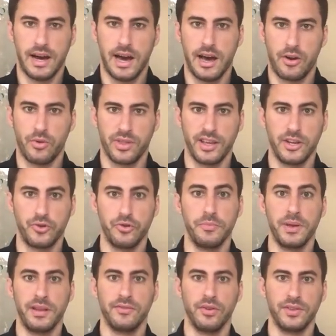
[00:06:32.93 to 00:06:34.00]
I don't think it should
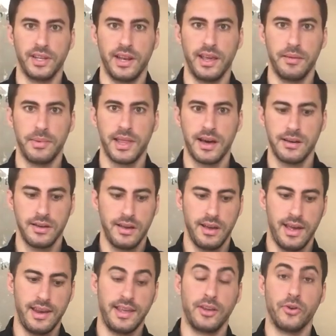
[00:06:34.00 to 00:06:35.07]
be involved in the EBITDA,
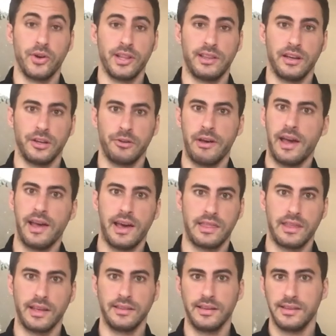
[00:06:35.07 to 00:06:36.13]
and he's going to tell you, hey, I
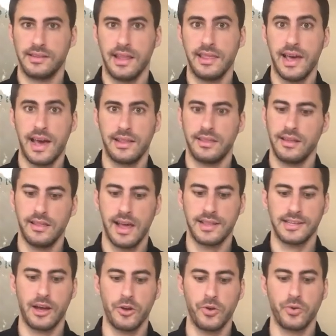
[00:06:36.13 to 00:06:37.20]
think this and that, and that's
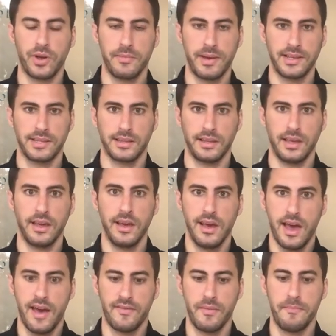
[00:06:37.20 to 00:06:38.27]
how you can basically
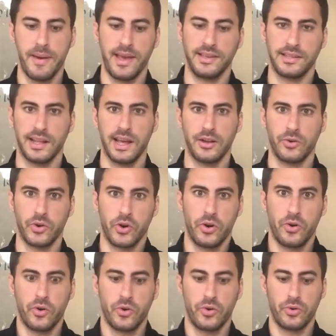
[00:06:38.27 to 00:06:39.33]
have a baseline or,
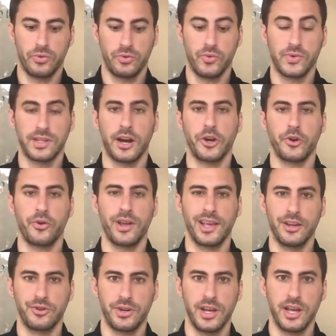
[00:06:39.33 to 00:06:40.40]
or to start your
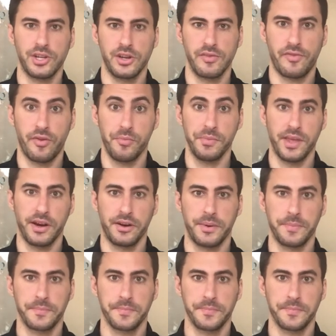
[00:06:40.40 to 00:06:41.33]
negotiation from there.